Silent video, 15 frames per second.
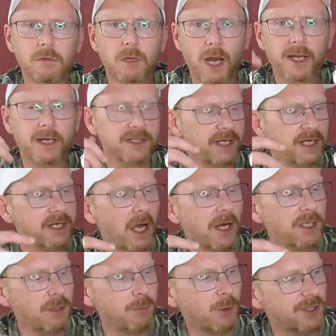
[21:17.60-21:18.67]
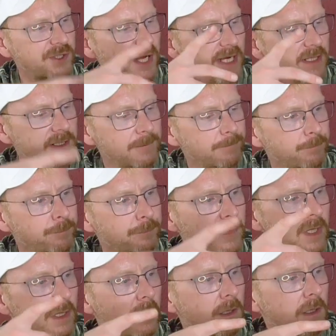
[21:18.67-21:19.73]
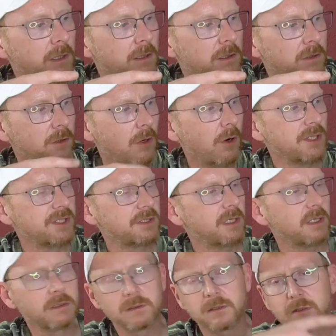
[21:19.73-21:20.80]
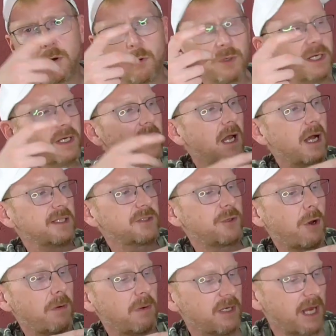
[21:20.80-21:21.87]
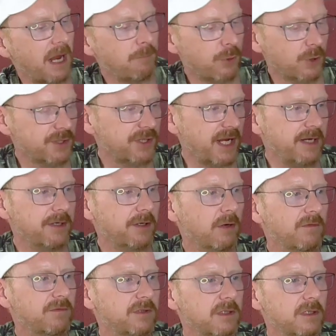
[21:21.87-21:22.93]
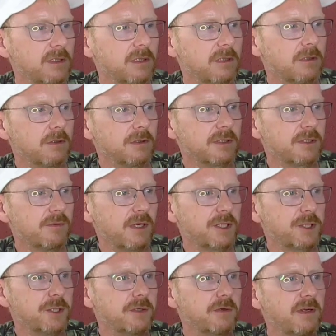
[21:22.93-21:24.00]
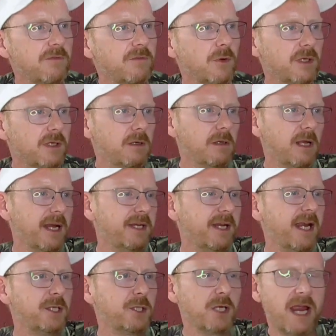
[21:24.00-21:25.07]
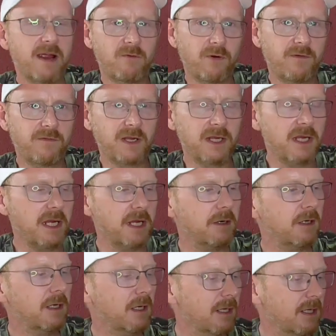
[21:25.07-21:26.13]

like I said, 90%, because only the last 10% of the construction, if you attach everything here.